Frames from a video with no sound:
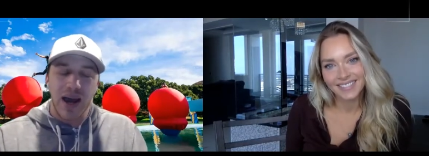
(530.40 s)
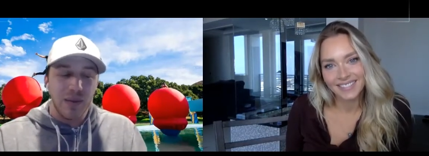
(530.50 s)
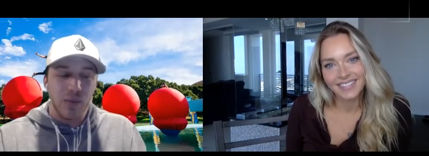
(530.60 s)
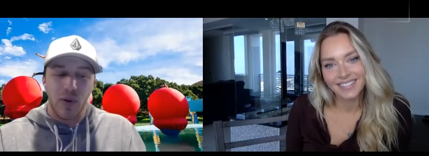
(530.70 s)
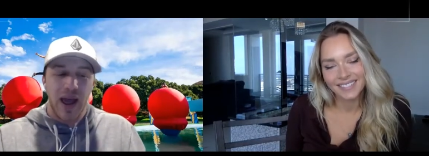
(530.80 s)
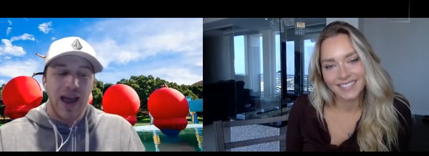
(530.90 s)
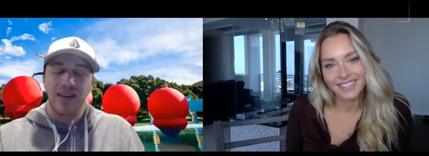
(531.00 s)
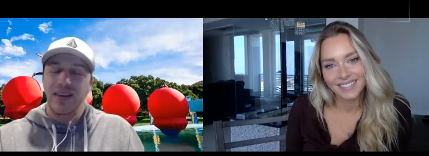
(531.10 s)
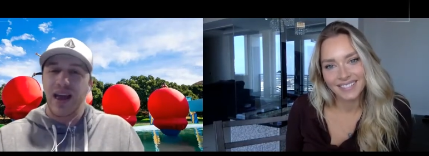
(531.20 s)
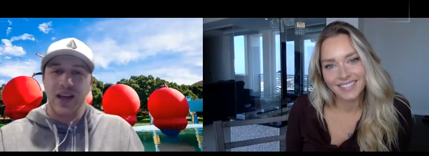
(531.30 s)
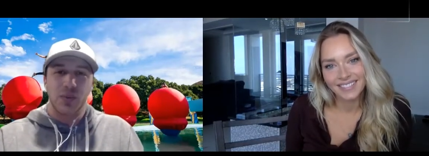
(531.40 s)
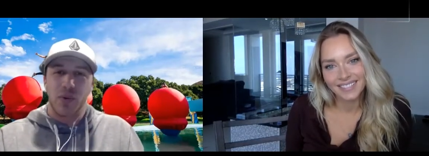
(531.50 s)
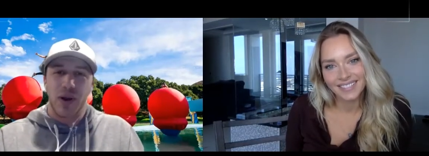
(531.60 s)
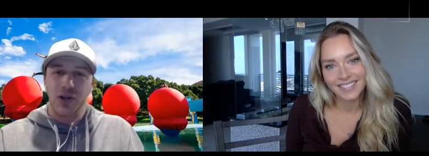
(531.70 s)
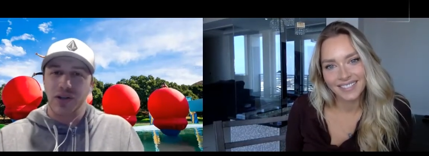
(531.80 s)
Speaker 1: any more acting
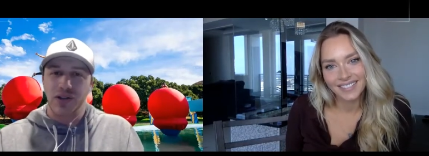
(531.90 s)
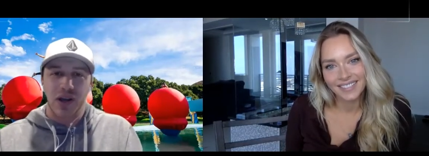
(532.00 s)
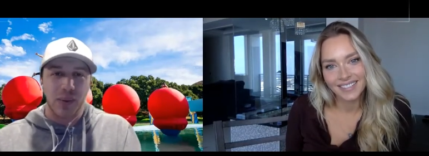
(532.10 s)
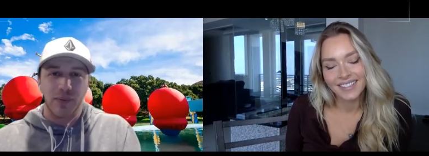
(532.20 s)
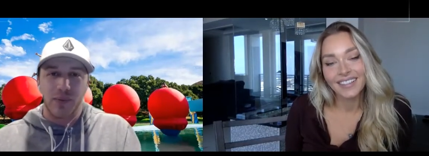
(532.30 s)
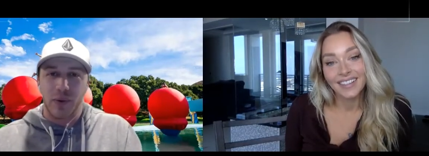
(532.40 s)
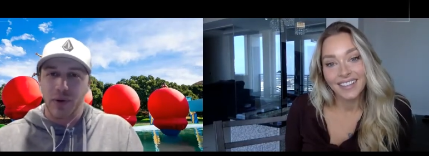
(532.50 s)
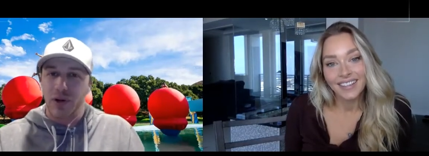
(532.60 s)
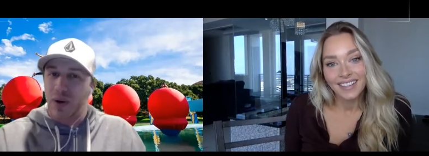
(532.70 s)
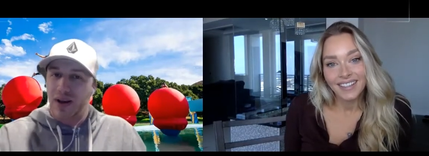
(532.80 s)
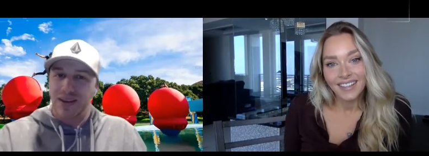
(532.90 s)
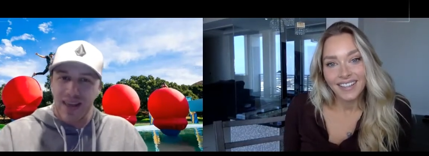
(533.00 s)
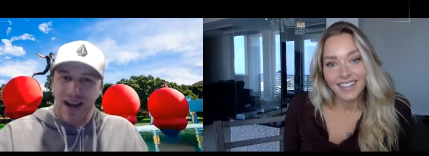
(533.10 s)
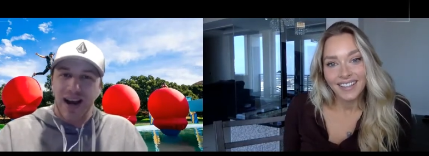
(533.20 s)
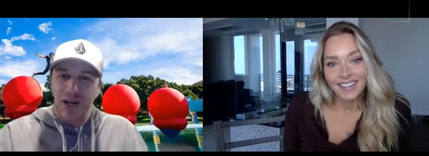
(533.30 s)
aspirations going forward? You want to
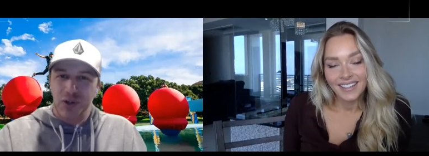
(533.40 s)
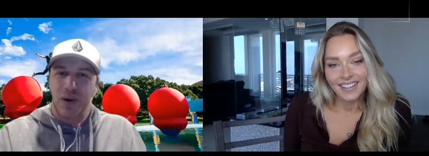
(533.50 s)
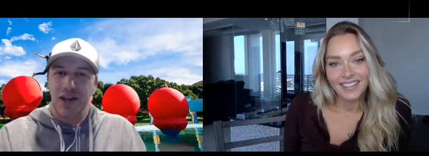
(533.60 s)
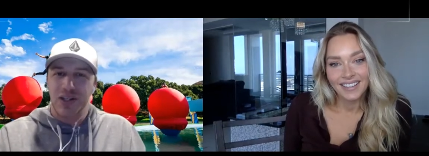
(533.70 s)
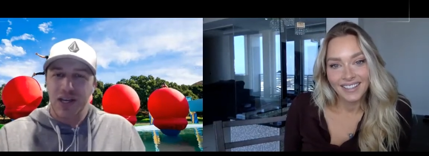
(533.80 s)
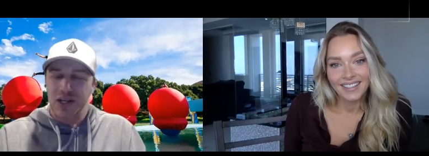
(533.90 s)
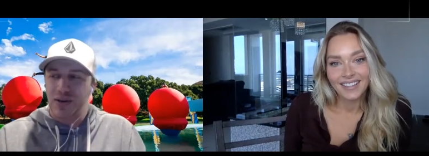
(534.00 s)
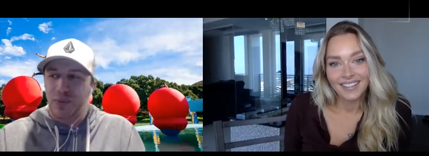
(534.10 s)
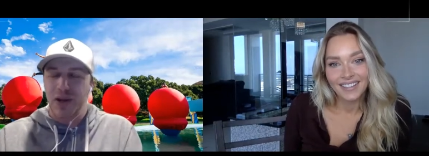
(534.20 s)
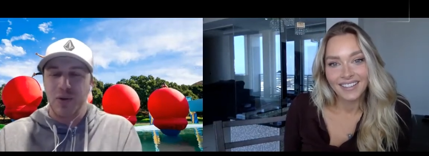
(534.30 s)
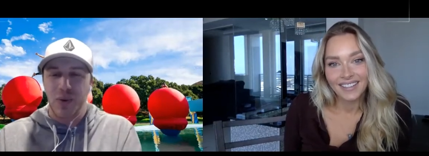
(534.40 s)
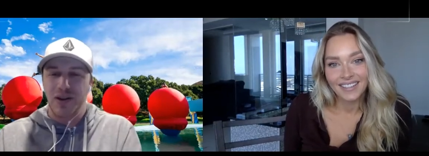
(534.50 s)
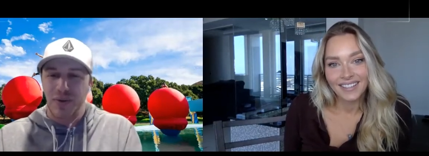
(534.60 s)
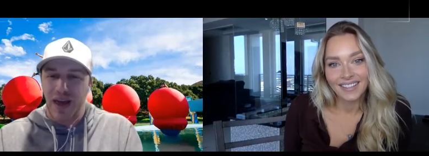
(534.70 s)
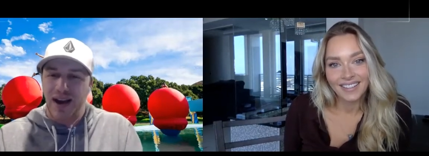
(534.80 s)
that kind of scratch the itch of what you want
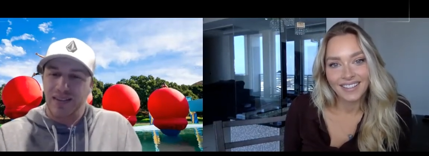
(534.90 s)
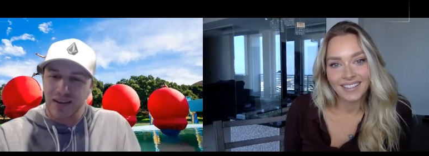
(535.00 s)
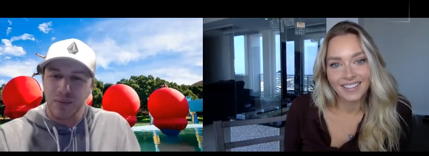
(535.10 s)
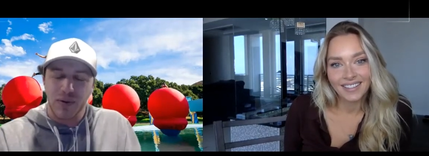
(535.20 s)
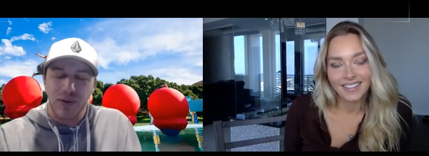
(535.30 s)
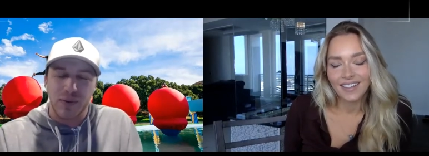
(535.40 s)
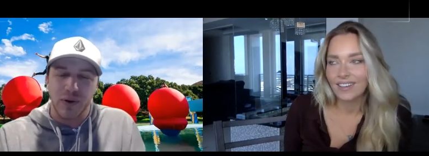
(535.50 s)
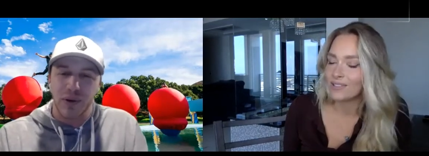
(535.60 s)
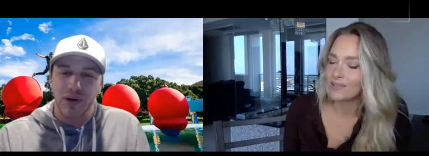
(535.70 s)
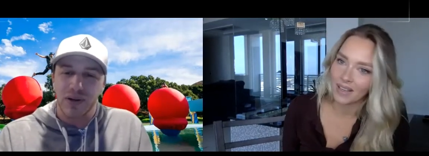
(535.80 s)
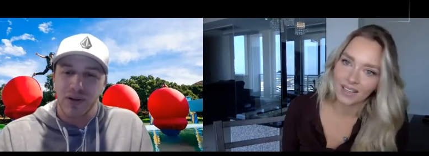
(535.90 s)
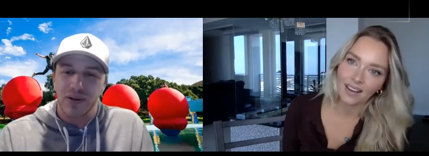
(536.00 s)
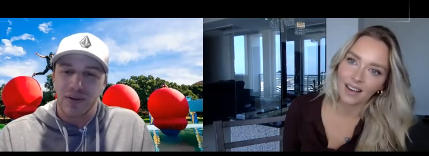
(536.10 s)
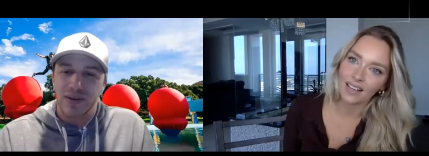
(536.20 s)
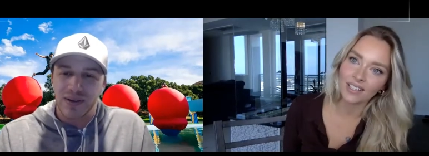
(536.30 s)
to do with acting moving forward? Oh
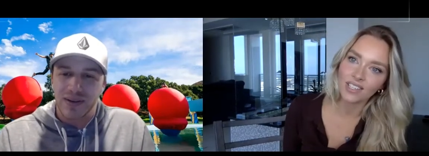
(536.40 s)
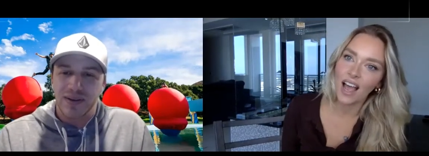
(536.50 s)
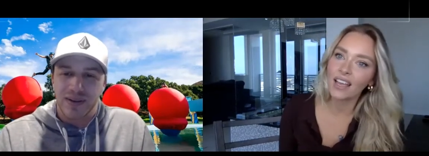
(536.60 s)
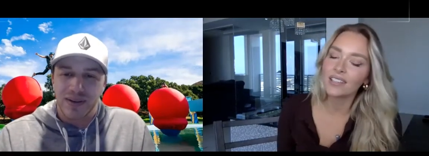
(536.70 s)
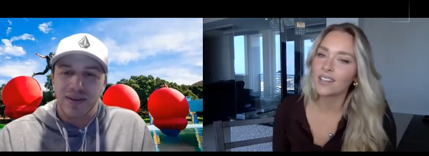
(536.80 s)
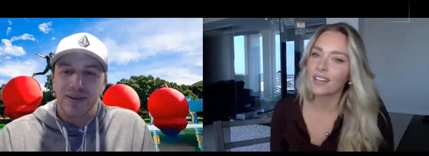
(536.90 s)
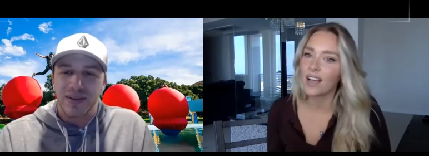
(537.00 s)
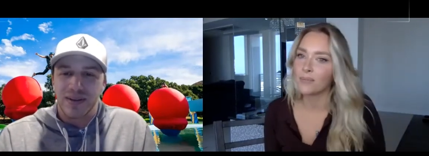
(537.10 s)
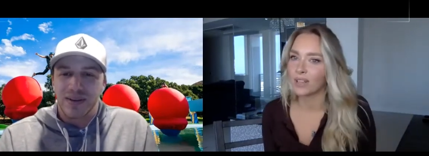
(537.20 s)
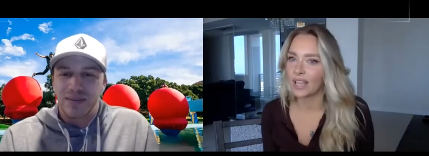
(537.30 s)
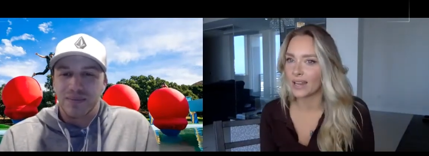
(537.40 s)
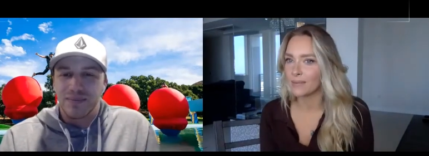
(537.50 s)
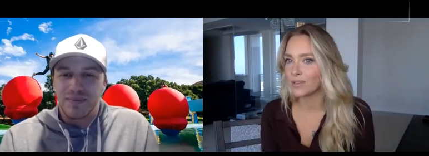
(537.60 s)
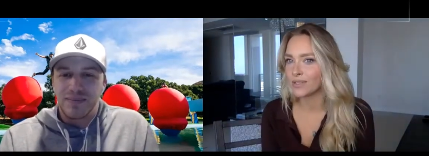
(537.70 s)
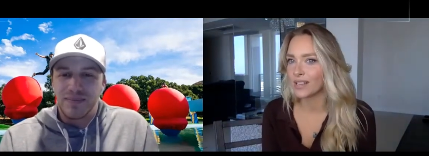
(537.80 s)
Speaker 2: gosh, I had done a couple of
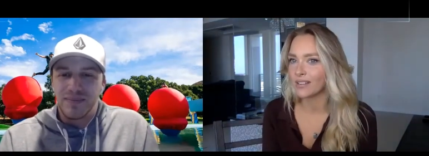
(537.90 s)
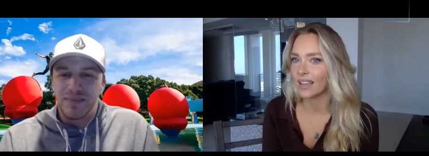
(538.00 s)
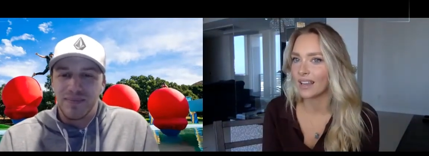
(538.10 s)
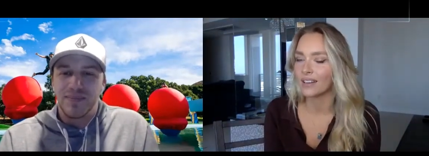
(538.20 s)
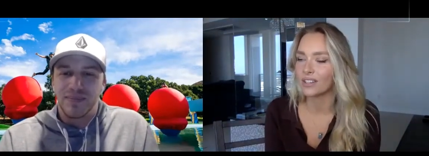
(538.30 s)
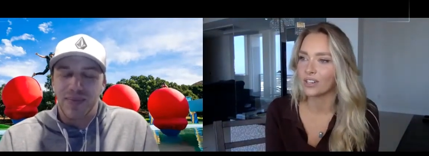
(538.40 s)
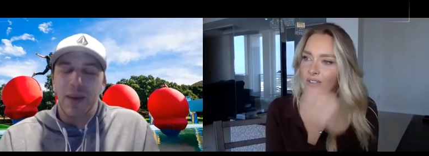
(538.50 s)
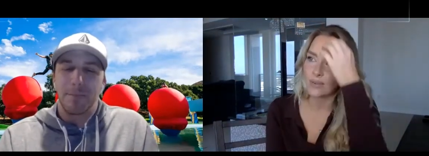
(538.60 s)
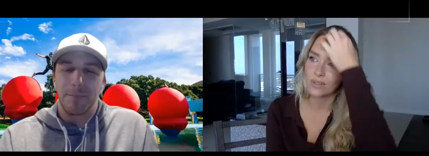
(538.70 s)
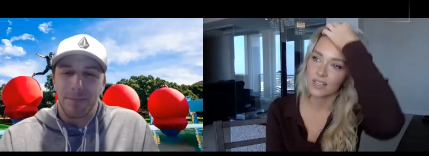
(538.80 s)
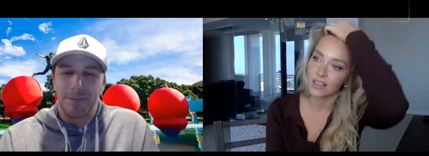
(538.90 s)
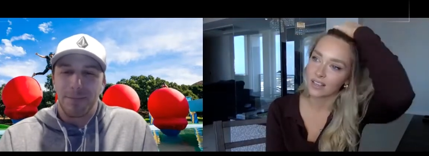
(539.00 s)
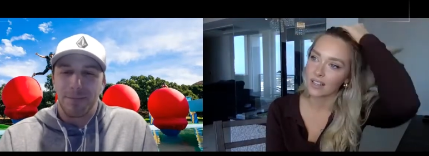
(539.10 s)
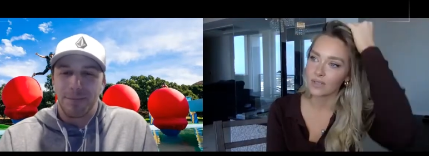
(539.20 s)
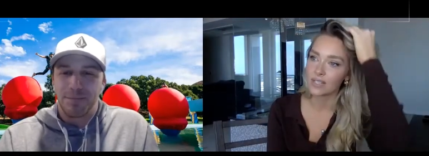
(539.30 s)
cameos here and there, and you know yeah. that was a,
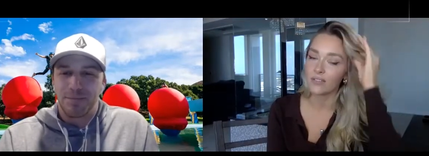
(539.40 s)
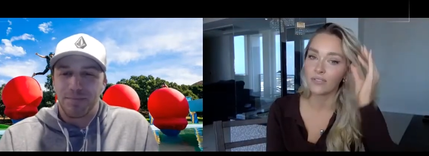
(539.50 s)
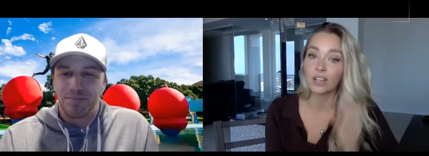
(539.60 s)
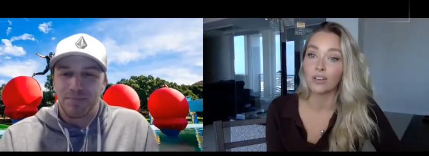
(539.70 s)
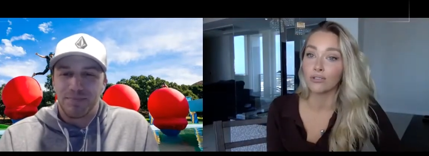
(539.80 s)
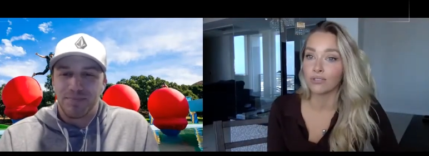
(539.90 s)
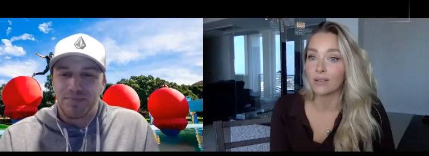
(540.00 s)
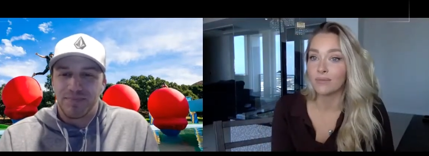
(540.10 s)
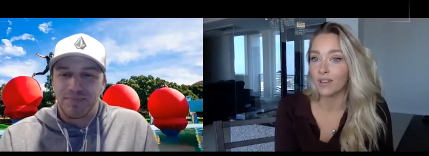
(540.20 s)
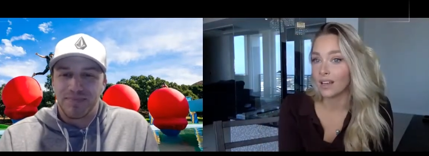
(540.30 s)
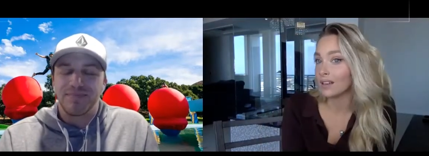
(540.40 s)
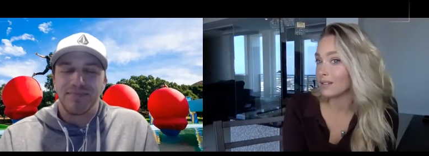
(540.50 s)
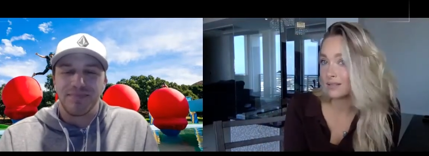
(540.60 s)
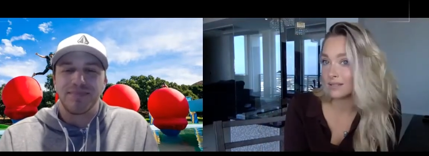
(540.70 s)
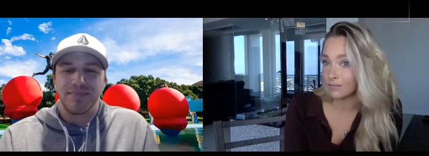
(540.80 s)
that was definitely a great uh,
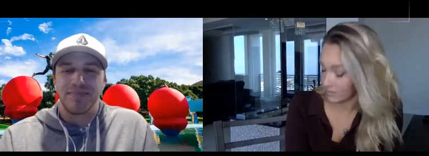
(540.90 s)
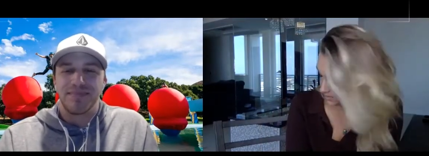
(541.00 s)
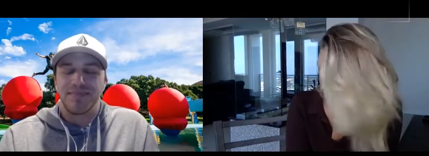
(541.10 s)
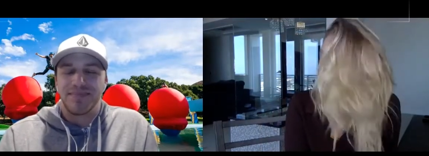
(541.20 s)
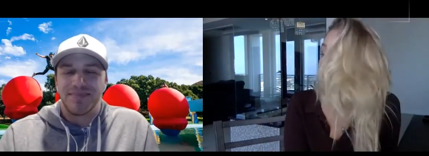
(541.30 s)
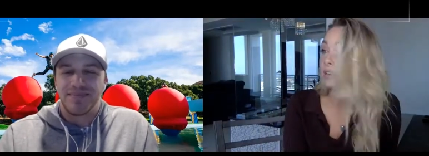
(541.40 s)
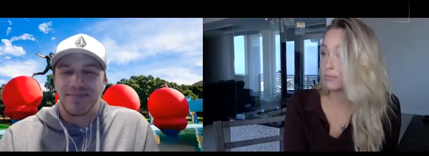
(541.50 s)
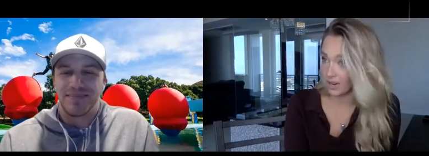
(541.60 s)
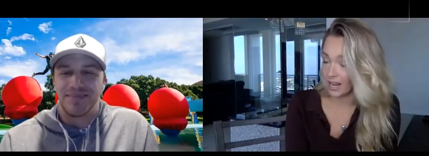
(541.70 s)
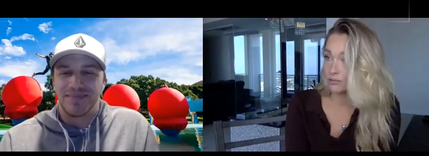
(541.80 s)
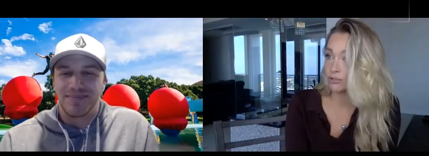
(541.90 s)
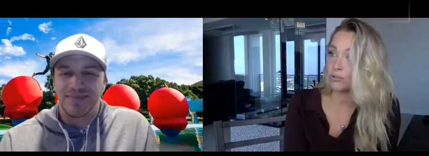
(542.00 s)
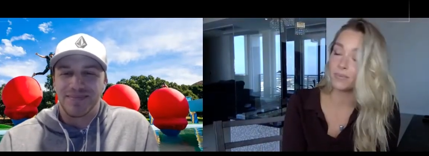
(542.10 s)
talk about a breakout role